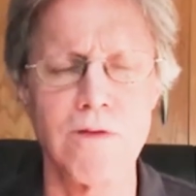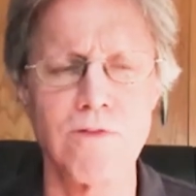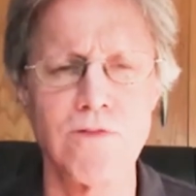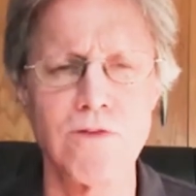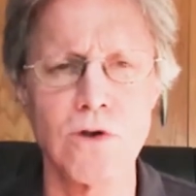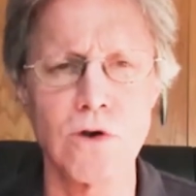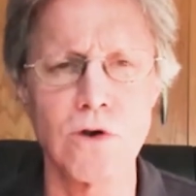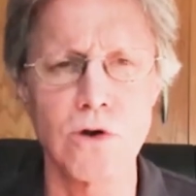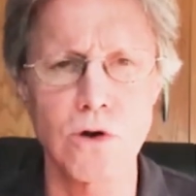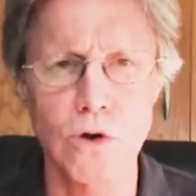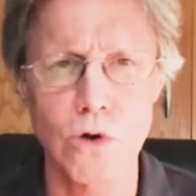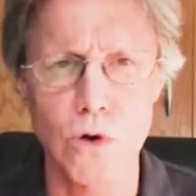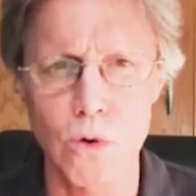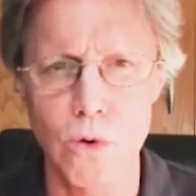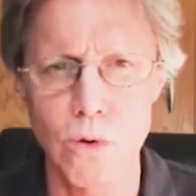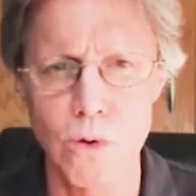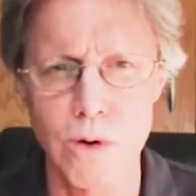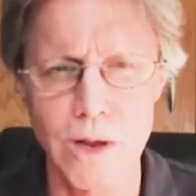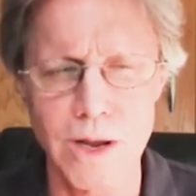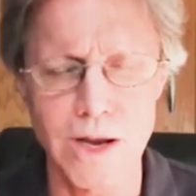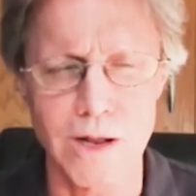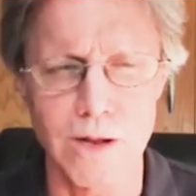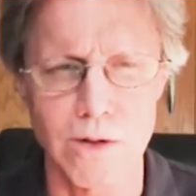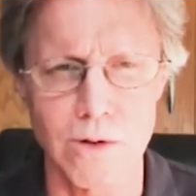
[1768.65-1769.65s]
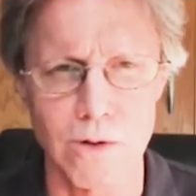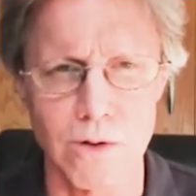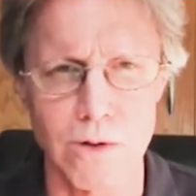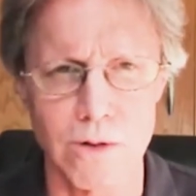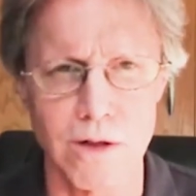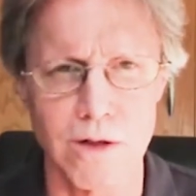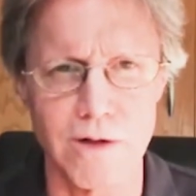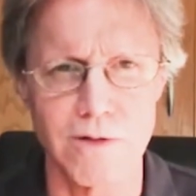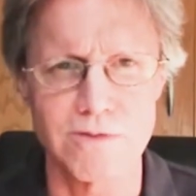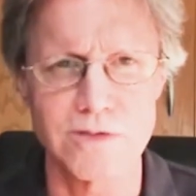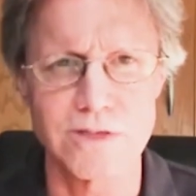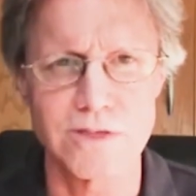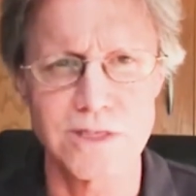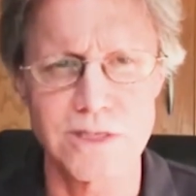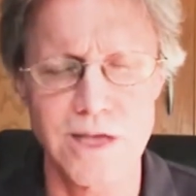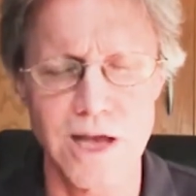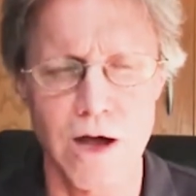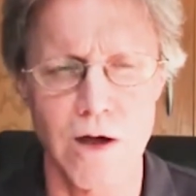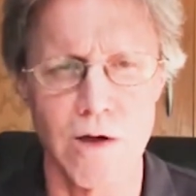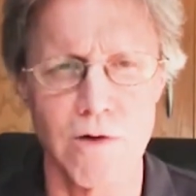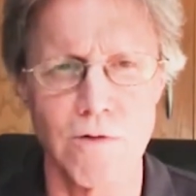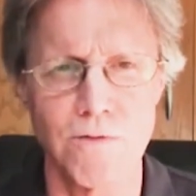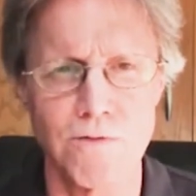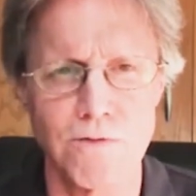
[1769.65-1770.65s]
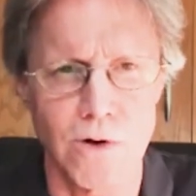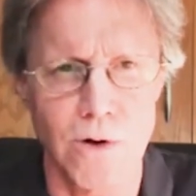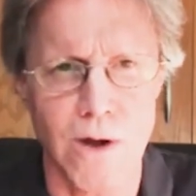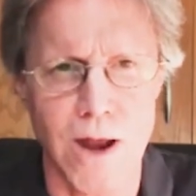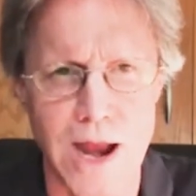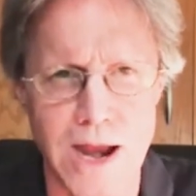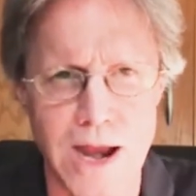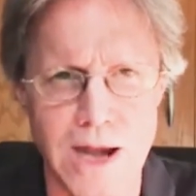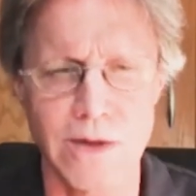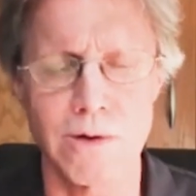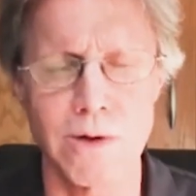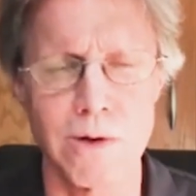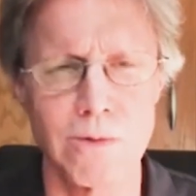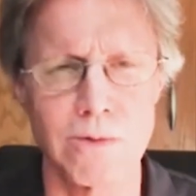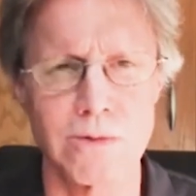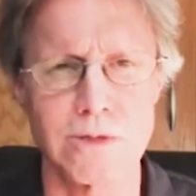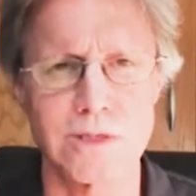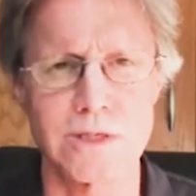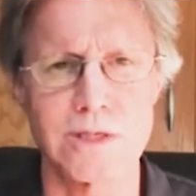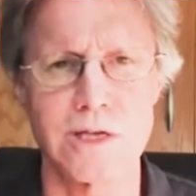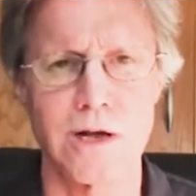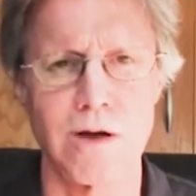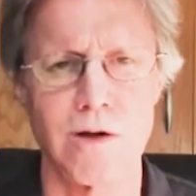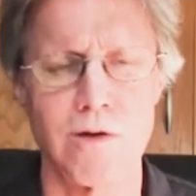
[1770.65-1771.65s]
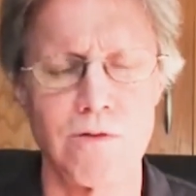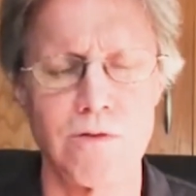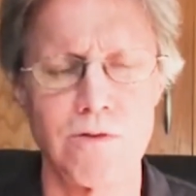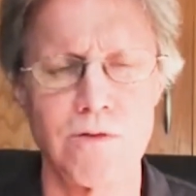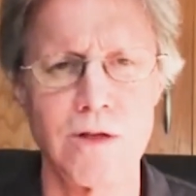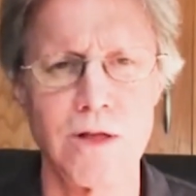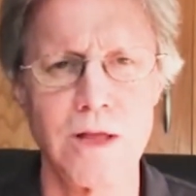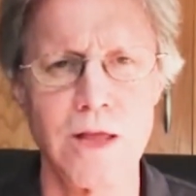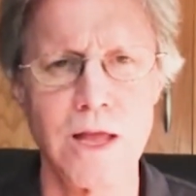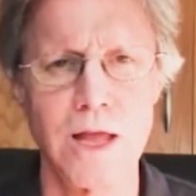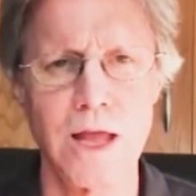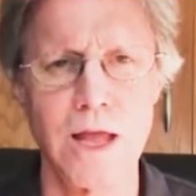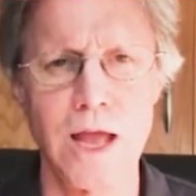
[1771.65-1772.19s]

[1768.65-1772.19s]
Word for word: If you're critical of self, you're angry with self.